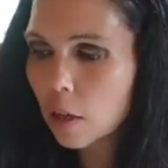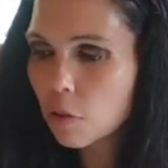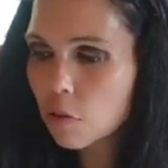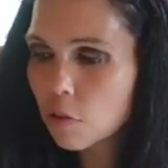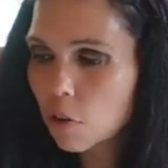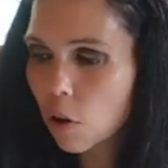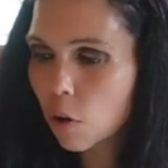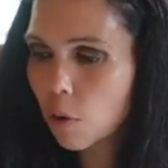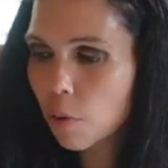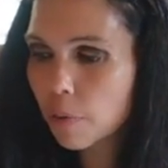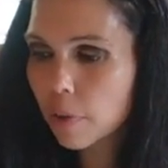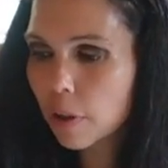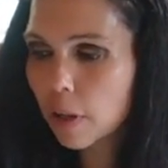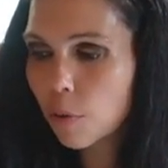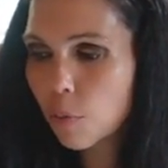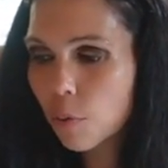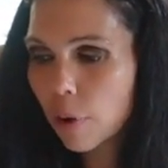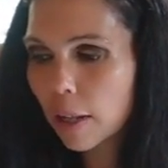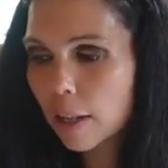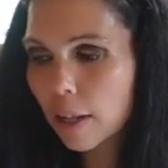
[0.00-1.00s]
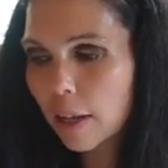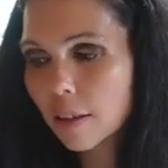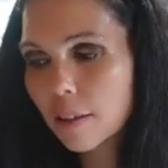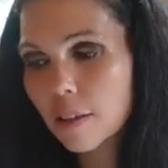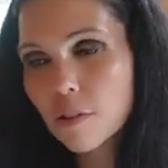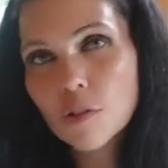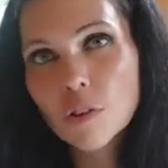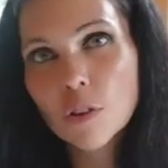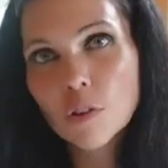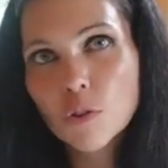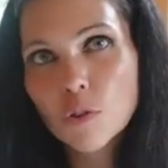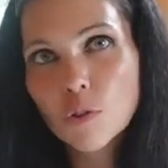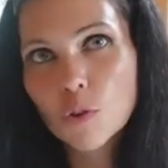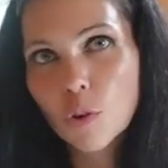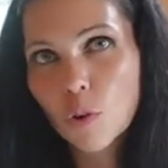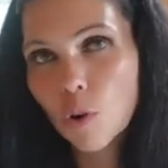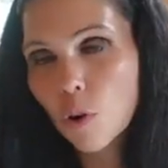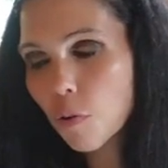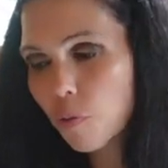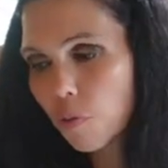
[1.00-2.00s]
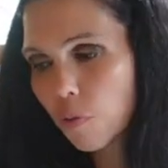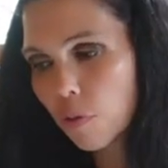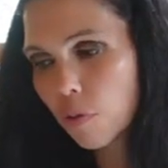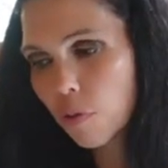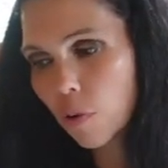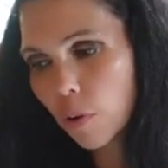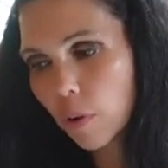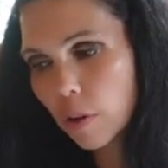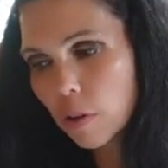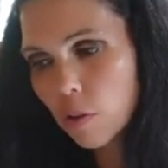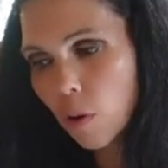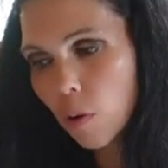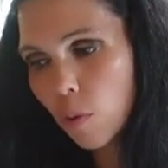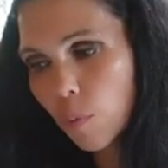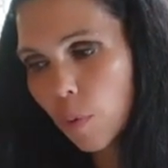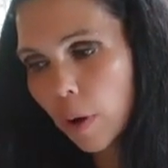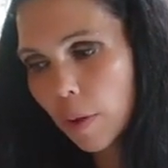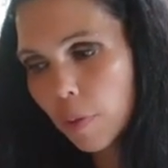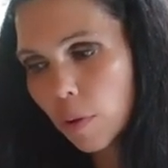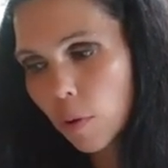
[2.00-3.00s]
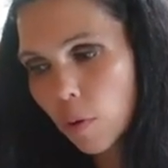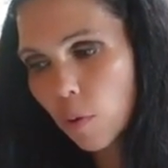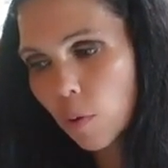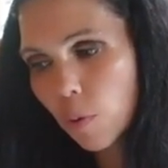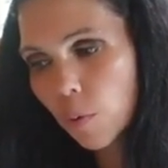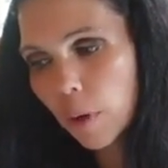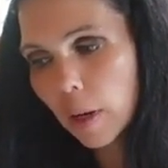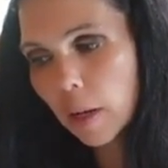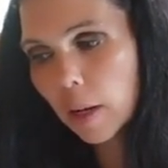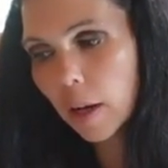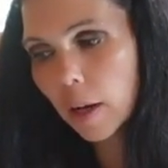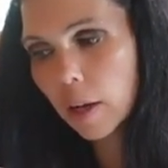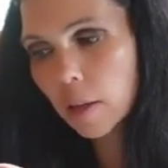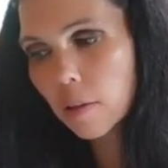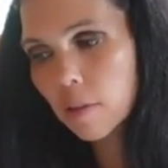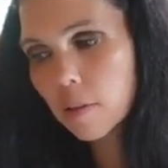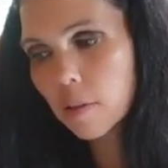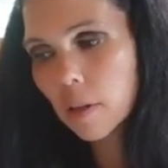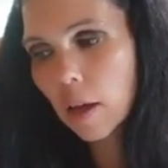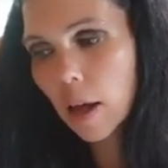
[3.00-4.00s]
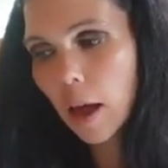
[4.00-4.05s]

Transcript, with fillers: So the red light does not turn off, so it's on when the green light